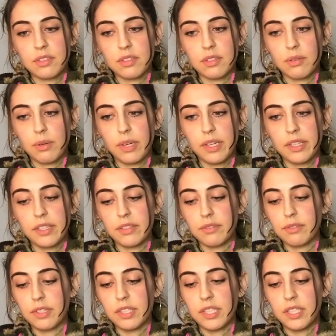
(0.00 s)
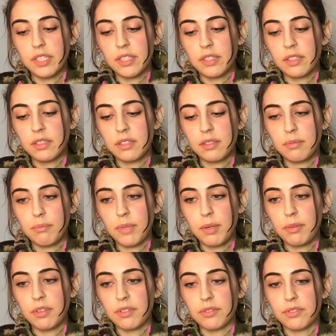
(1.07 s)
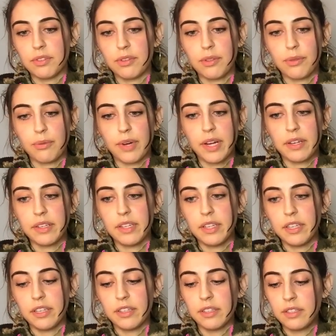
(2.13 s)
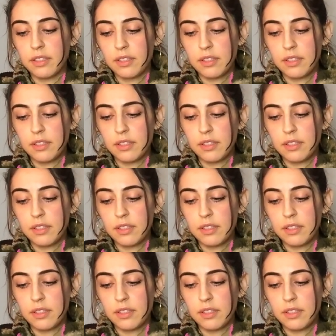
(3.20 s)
Aquarian reading. Maybe there's a thread here.